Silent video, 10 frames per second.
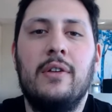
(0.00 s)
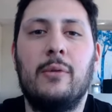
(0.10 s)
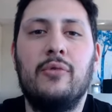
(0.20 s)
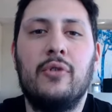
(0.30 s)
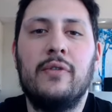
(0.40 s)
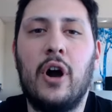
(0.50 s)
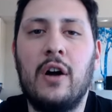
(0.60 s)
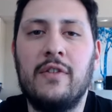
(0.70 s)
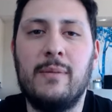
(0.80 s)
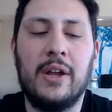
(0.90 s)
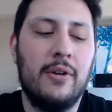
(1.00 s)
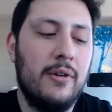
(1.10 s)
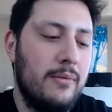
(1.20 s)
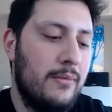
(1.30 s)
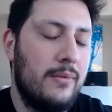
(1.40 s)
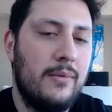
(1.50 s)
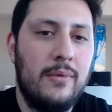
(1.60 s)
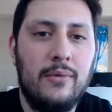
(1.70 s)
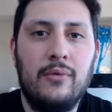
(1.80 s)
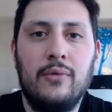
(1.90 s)
Some sort of coffee maker.
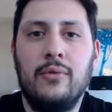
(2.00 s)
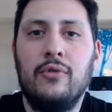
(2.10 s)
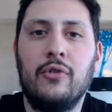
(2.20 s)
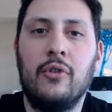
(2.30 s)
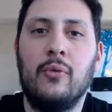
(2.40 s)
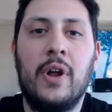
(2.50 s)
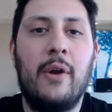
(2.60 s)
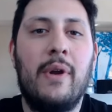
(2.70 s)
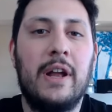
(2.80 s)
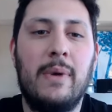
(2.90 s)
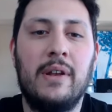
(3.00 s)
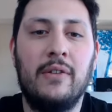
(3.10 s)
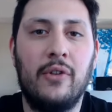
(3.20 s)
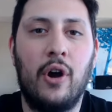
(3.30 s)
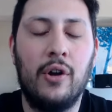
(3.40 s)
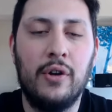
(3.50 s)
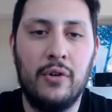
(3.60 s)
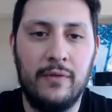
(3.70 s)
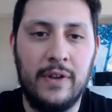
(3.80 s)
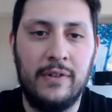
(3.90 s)
So what I recommend is the
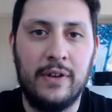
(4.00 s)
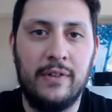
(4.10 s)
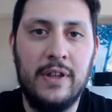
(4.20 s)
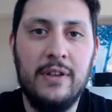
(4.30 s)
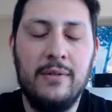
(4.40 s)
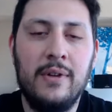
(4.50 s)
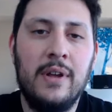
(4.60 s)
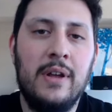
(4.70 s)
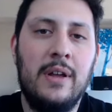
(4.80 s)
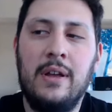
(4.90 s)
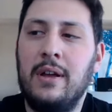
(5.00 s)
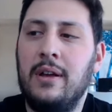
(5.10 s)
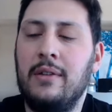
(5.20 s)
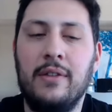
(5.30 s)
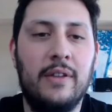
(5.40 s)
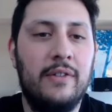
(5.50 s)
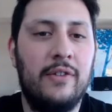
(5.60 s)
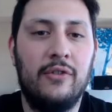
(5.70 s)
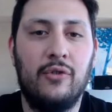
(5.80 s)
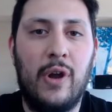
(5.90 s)
Hario V60. This
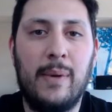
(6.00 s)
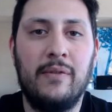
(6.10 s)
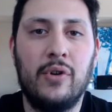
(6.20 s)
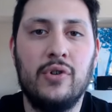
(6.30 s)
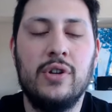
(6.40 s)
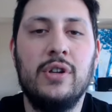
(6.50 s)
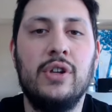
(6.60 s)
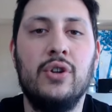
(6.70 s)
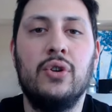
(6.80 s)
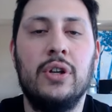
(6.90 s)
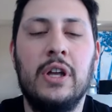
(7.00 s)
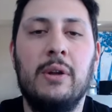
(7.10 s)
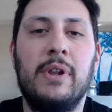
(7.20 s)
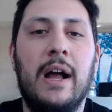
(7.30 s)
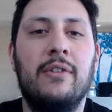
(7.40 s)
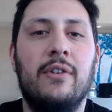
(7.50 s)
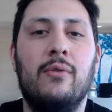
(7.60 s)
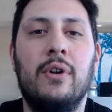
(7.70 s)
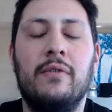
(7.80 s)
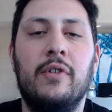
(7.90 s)
is a ceramic version. You could get a
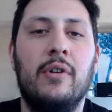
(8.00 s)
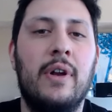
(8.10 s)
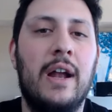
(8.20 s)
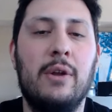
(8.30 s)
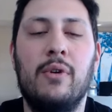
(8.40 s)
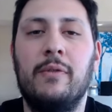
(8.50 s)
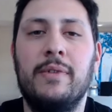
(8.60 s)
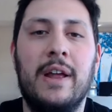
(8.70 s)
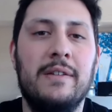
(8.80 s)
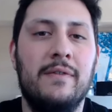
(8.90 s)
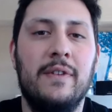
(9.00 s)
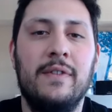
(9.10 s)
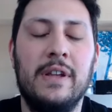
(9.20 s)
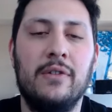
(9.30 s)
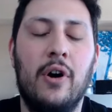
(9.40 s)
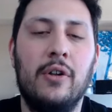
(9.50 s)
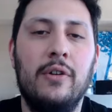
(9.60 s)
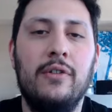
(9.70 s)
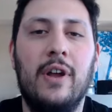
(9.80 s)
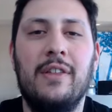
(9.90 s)
plastic one for anywhere from $10 to
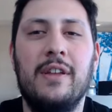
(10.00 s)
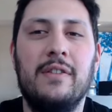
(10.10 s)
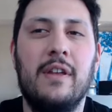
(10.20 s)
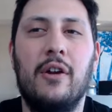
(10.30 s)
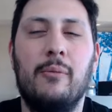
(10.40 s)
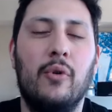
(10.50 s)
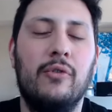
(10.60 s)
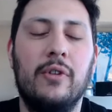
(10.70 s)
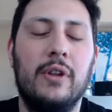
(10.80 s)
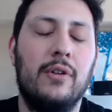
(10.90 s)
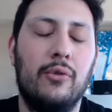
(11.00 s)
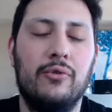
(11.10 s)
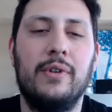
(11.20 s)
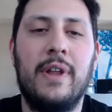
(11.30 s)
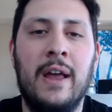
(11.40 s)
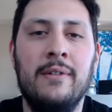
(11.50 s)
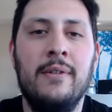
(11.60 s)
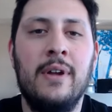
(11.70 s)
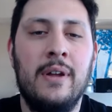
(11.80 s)
$15. I think they are mostly closer to $10.